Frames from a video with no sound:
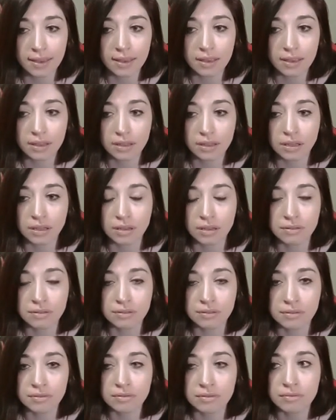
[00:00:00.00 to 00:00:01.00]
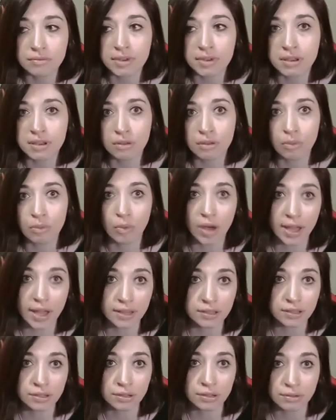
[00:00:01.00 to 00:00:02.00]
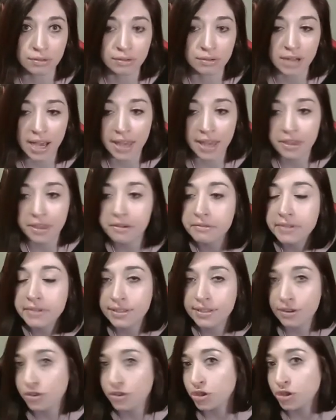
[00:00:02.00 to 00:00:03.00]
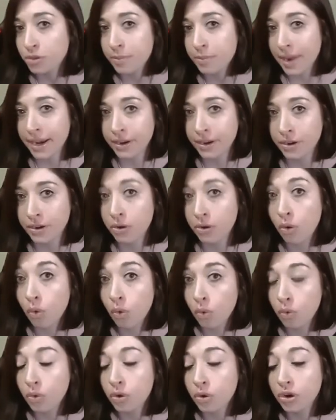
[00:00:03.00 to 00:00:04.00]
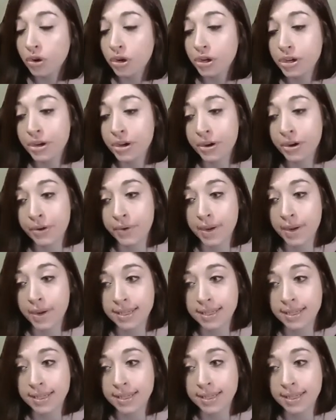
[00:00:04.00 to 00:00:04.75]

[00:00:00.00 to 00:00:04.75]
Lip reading: you will want to either restart your miner or you're going to